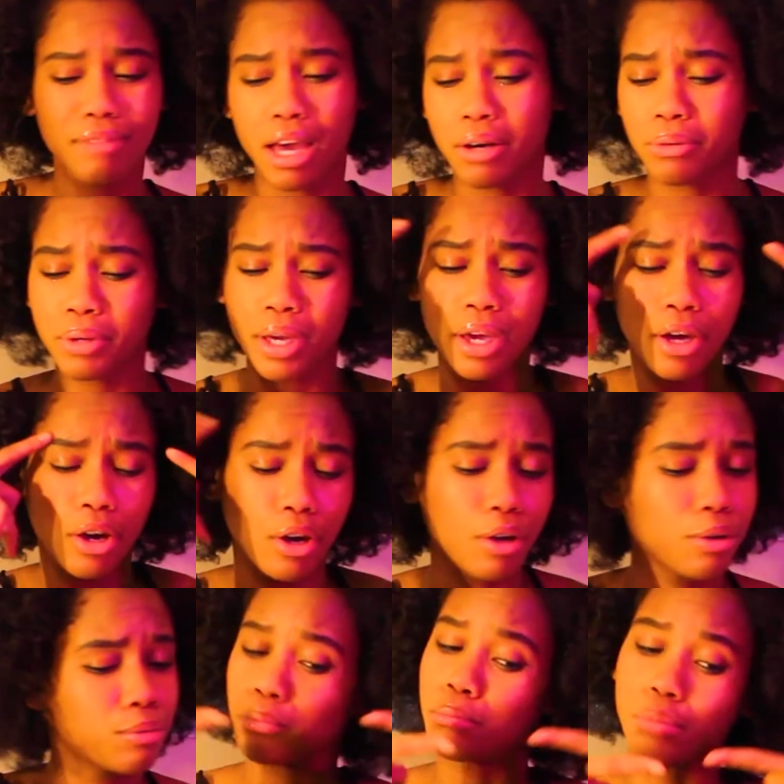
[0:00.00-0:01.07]
I don't
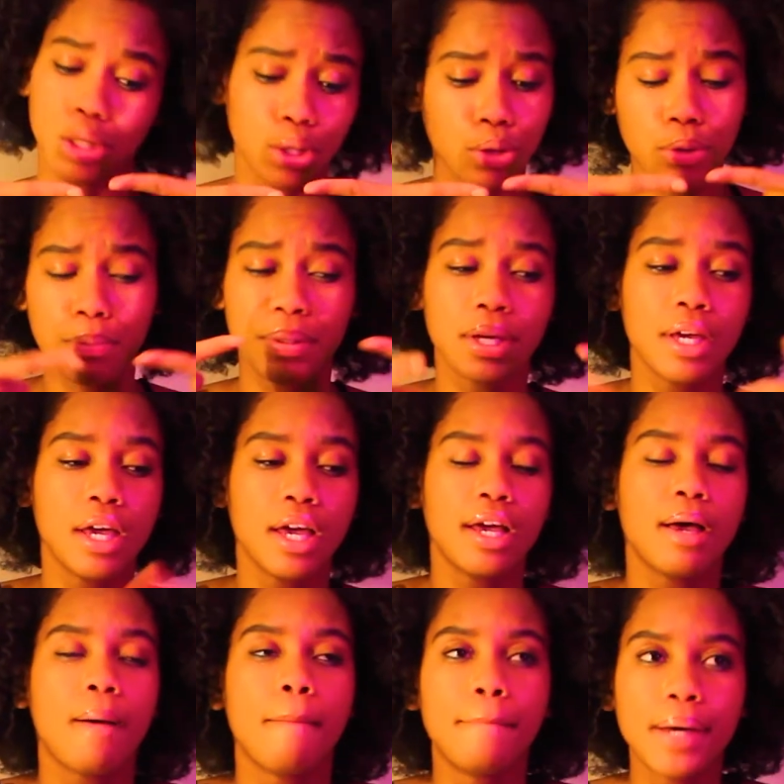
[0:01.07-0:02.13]
care. Bloop.
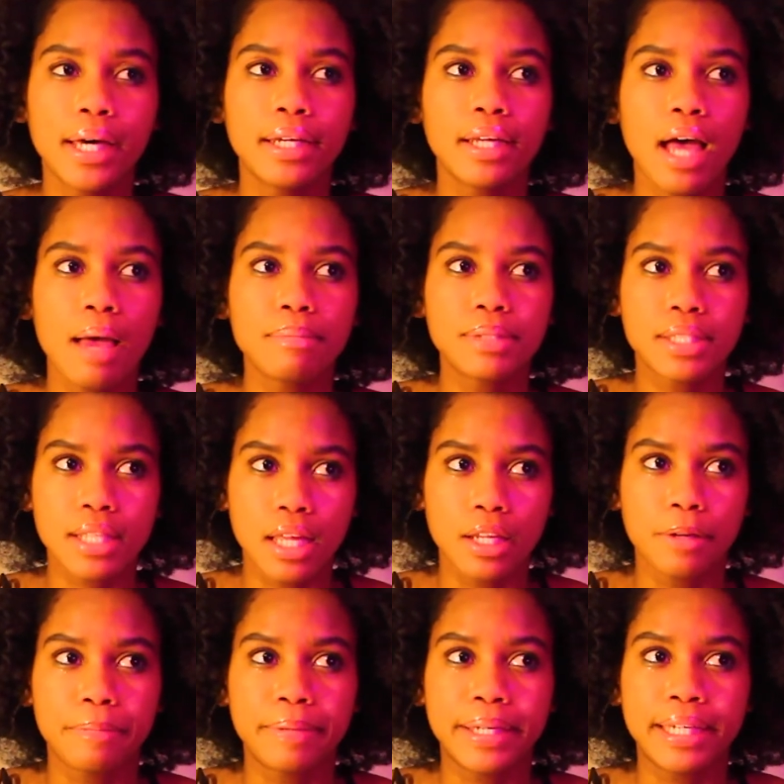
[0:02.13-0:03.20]
But I'm
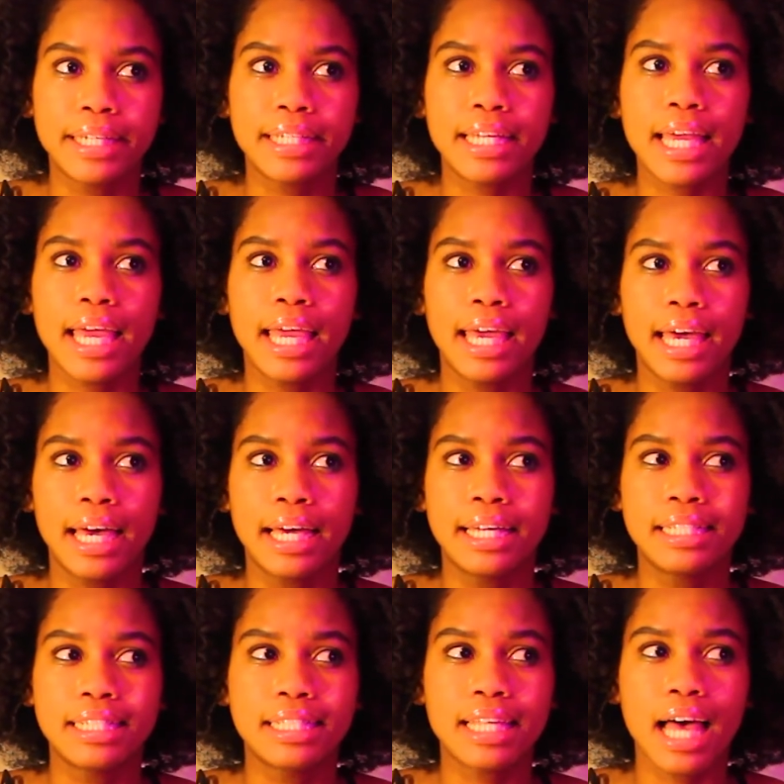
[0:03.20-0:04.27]
celibate
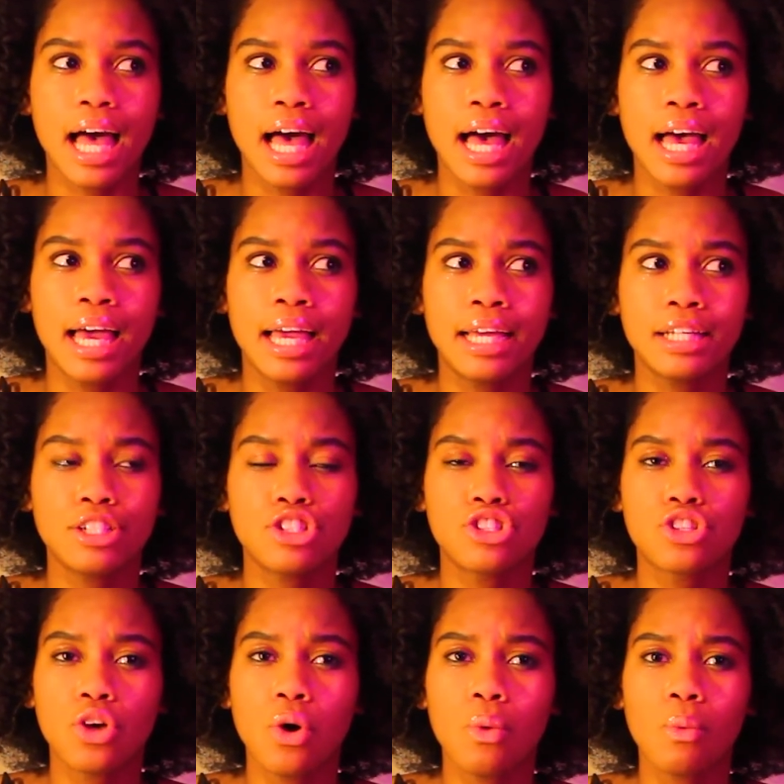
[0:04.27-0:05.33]
and I
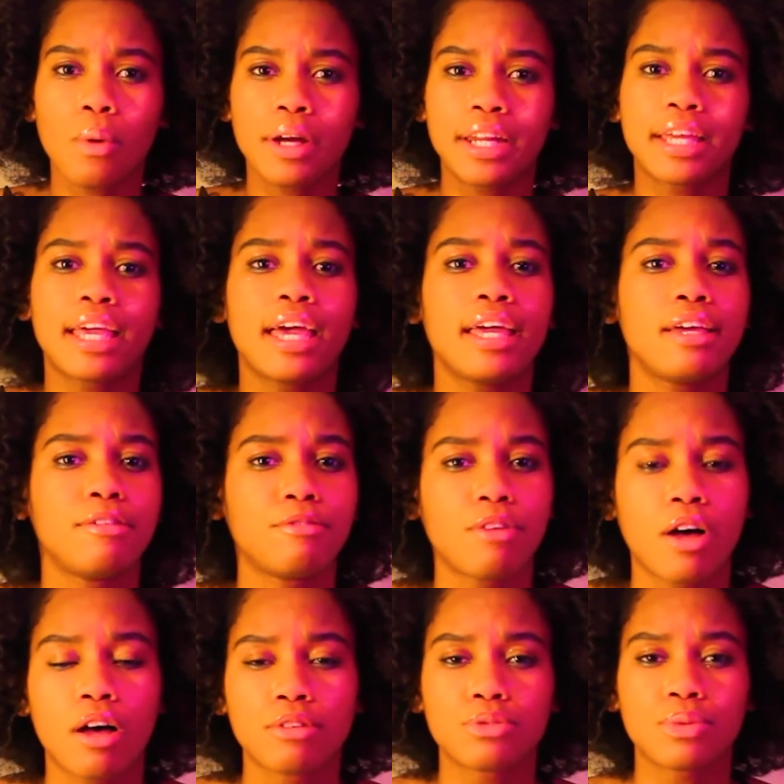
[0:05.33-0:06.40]
don't want to get
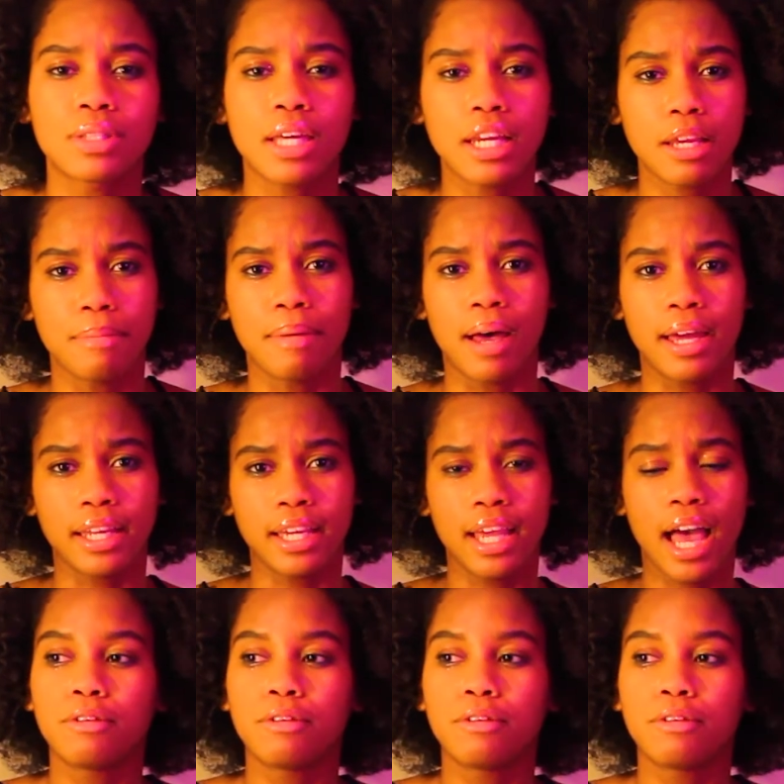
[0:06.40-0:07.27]
involved with anybody.